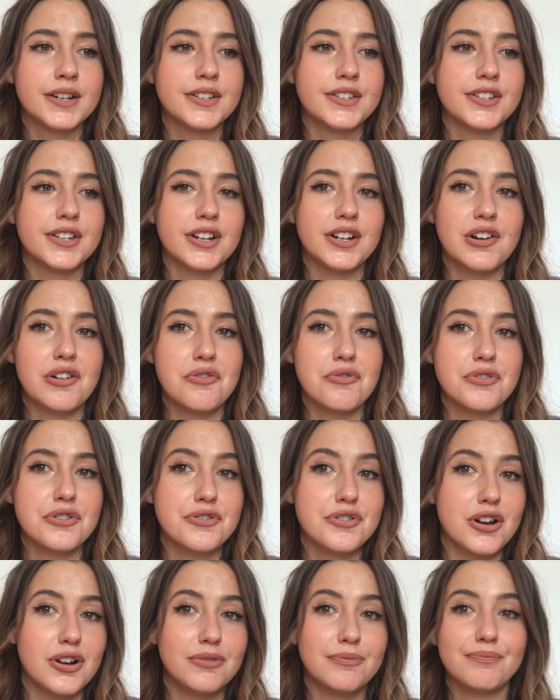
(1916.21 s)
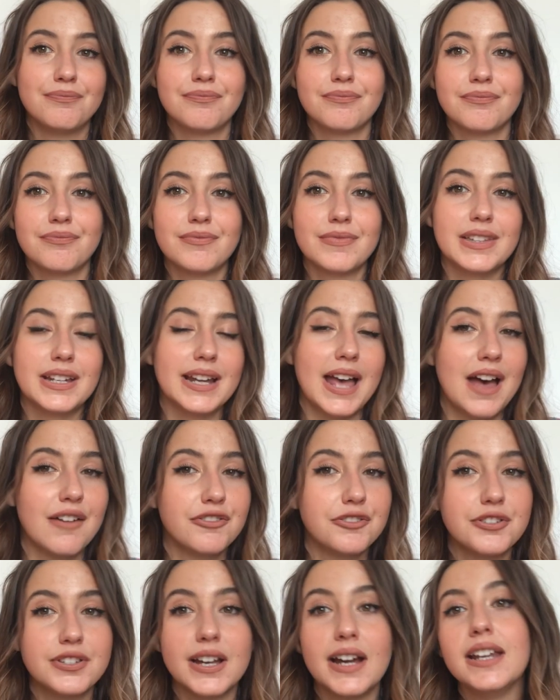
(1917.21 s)
so you know they have
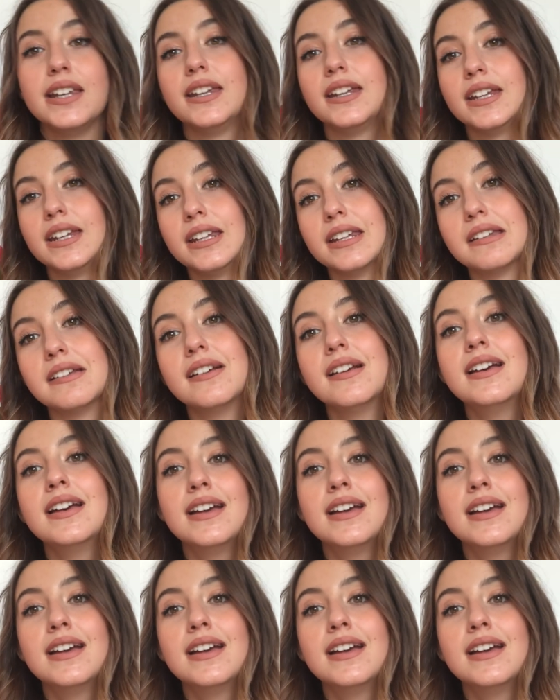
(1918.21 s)
to sign in.